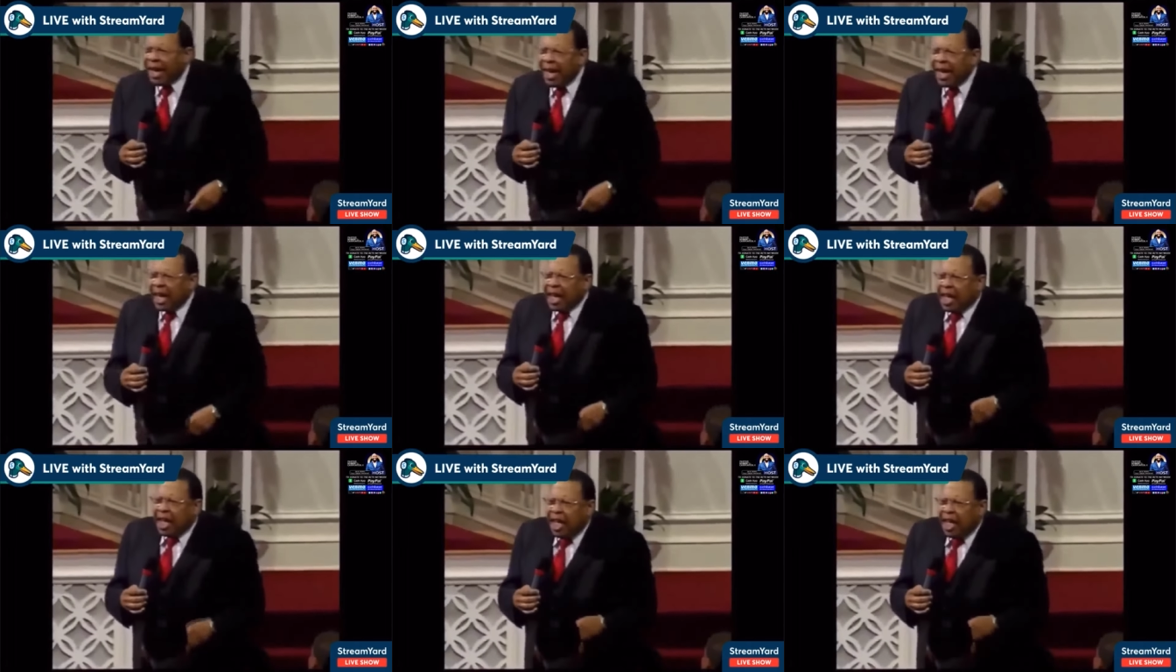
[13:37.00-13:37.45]
me
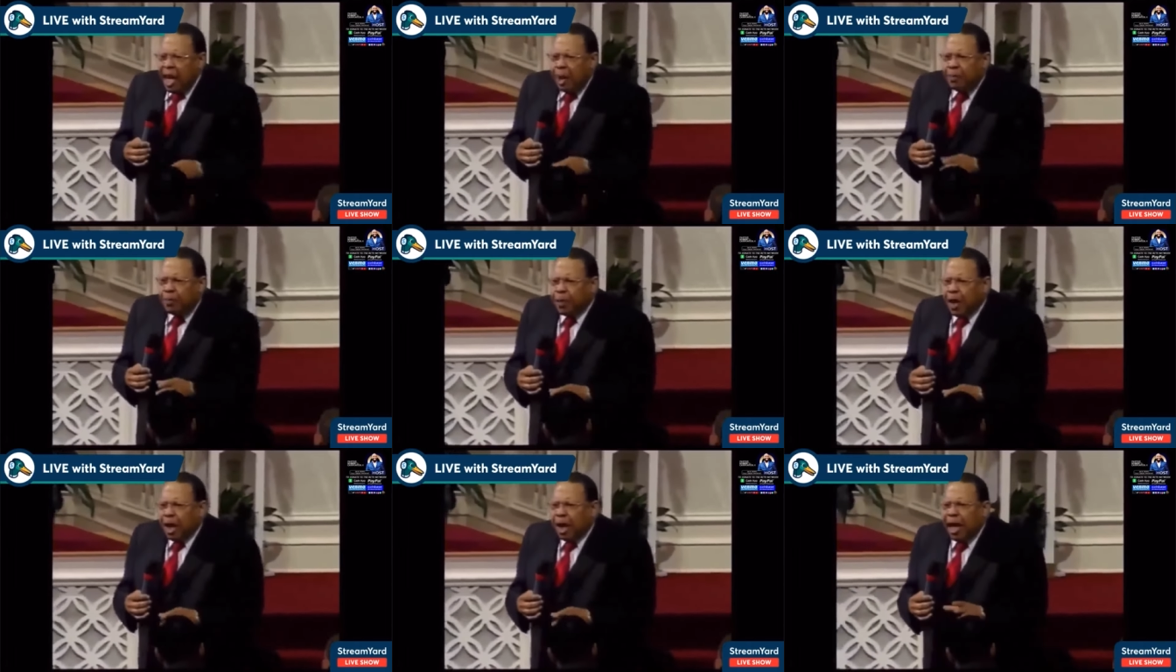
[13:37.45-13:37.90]

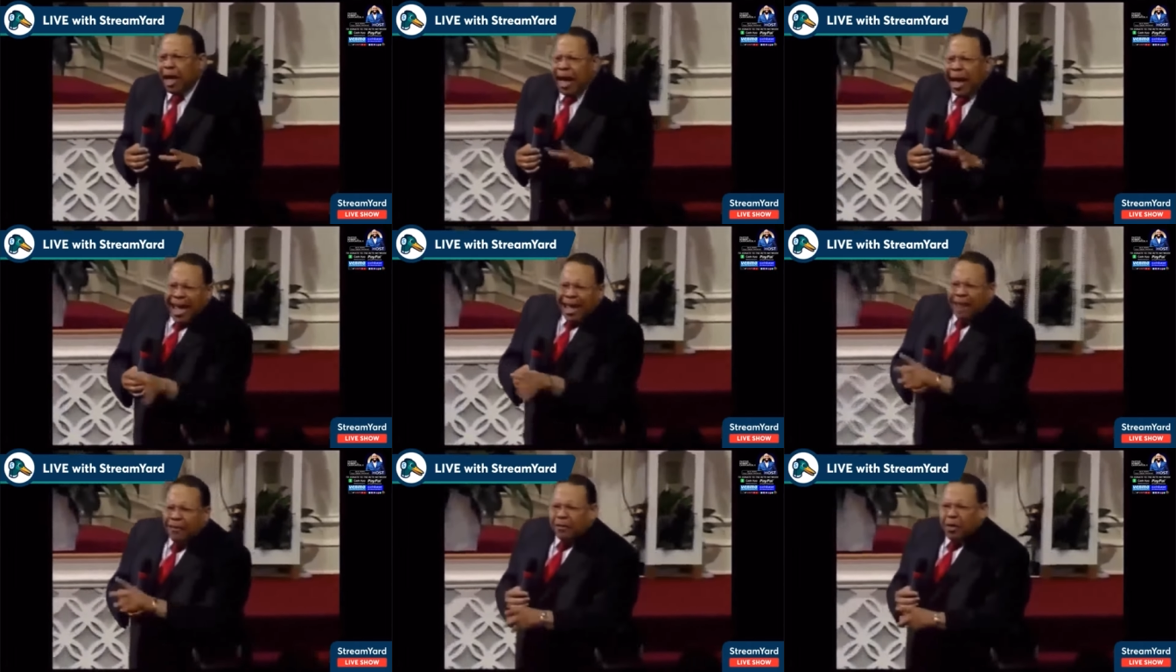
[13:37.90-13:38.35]
keep your
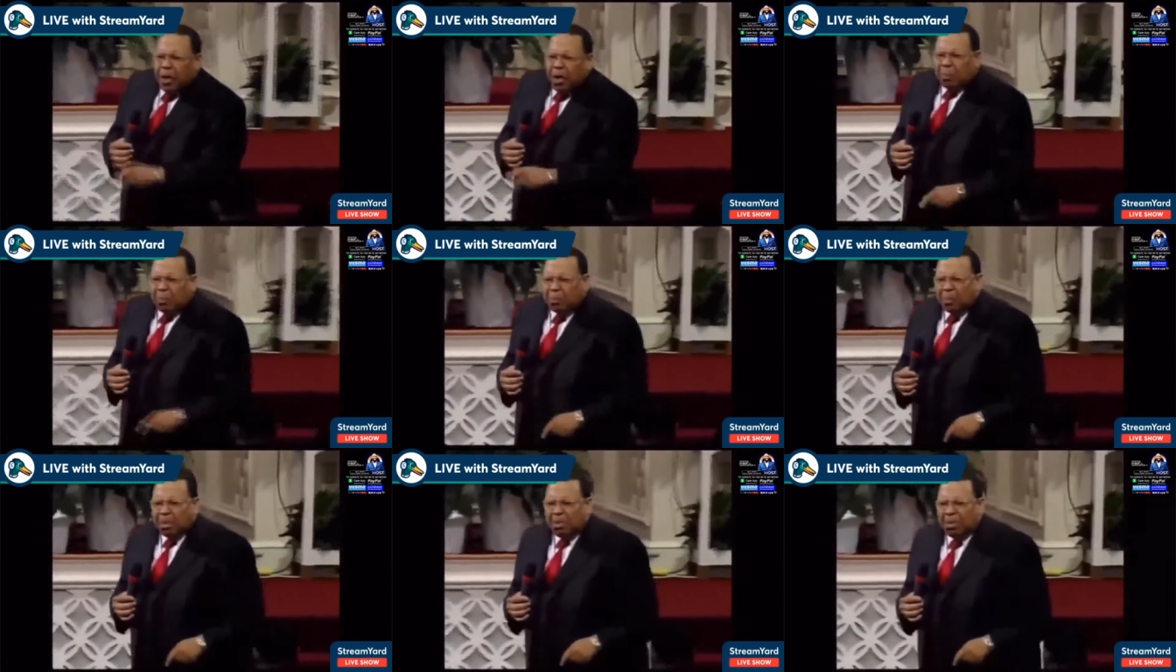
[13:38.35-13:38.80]
life
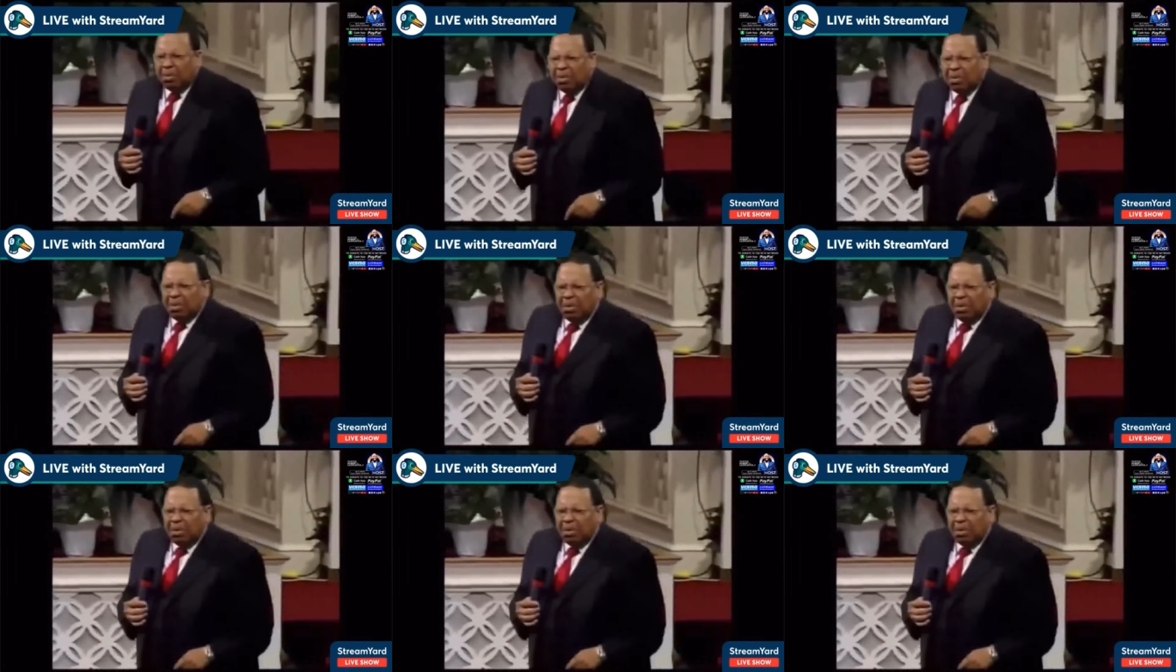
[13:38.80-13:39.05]
up.